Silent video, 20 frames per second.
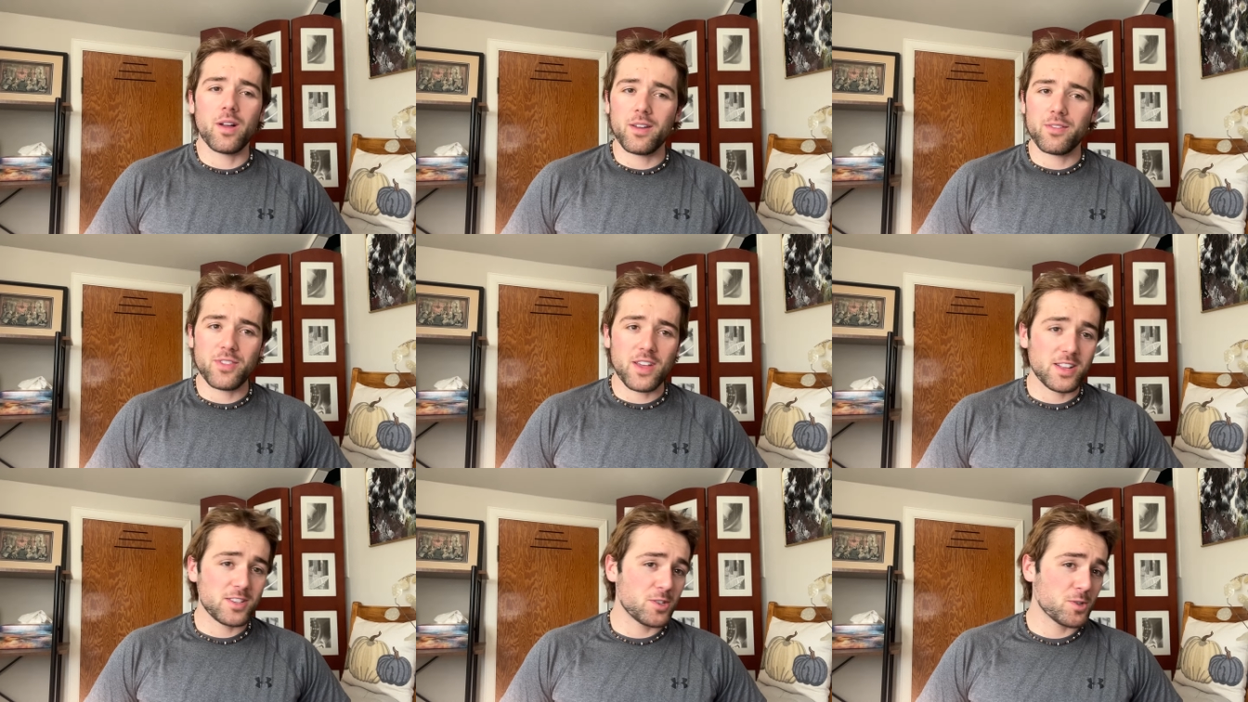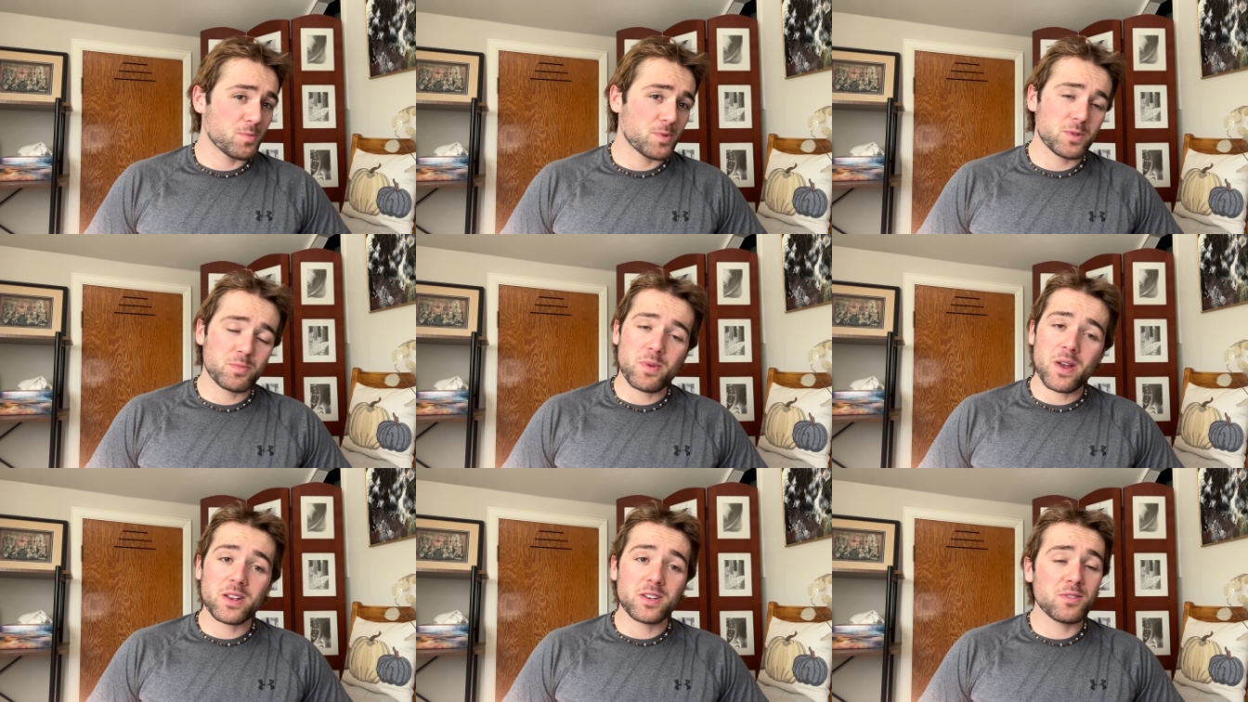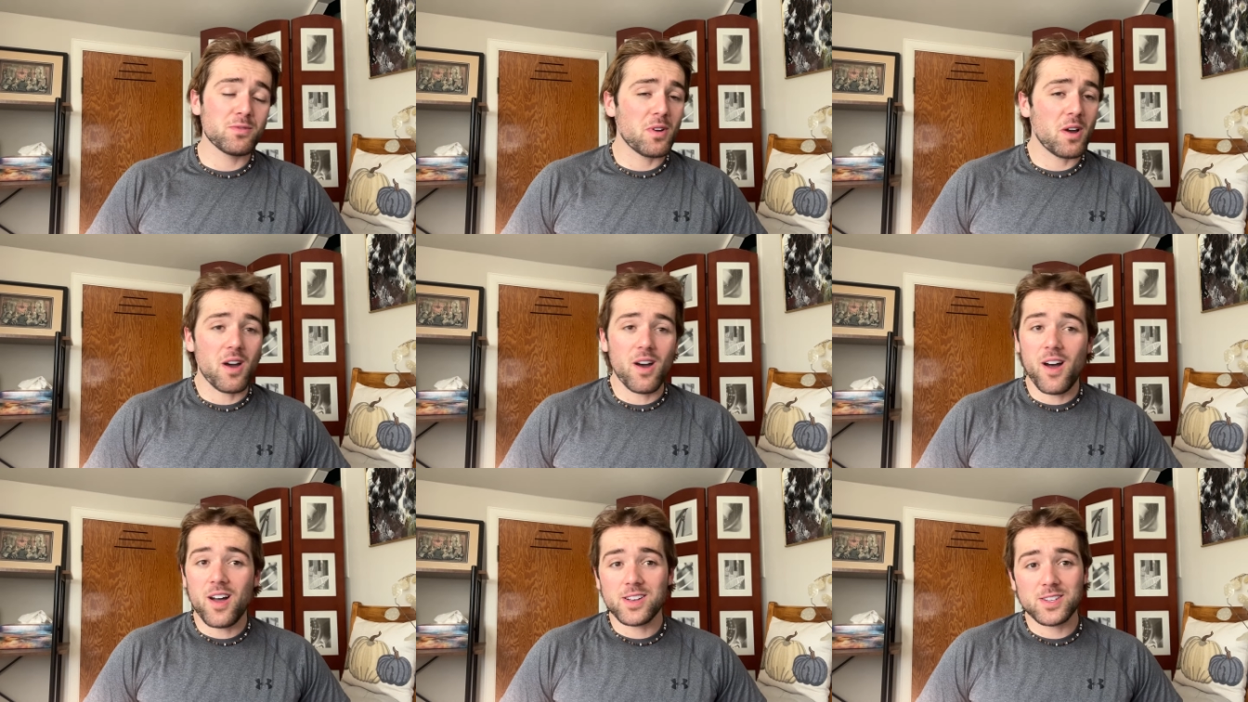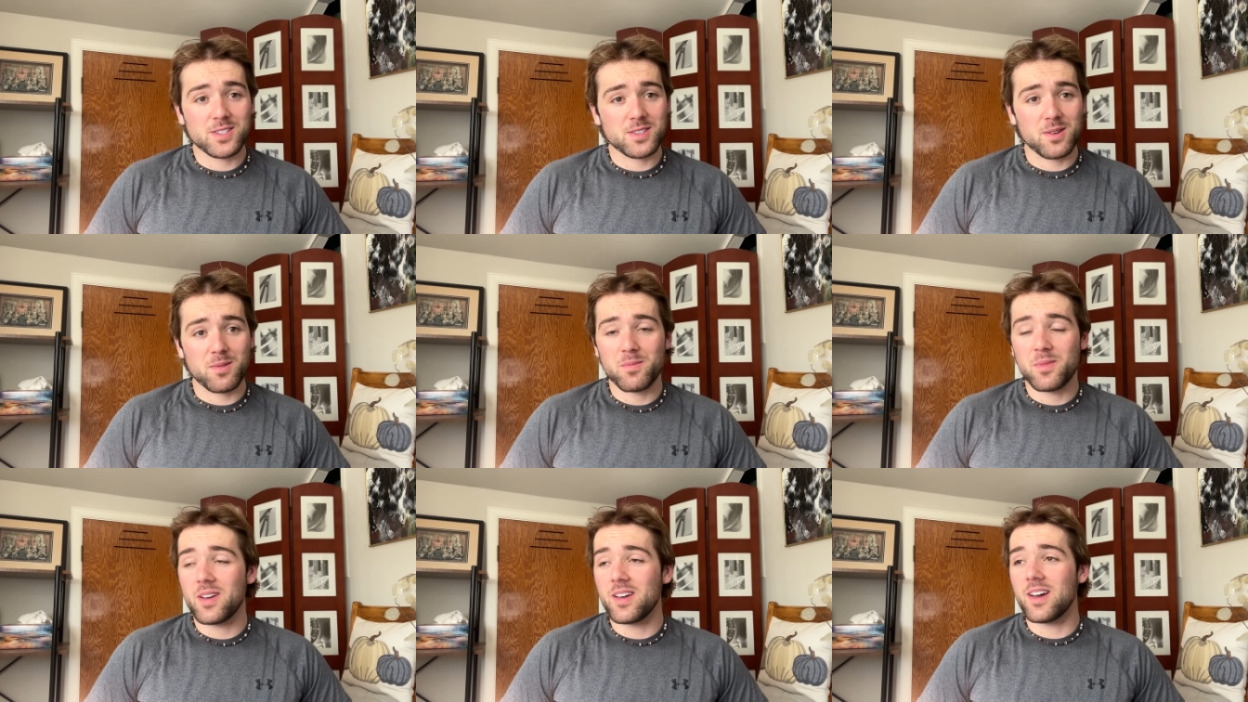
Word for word: If that's your perspective, awesome.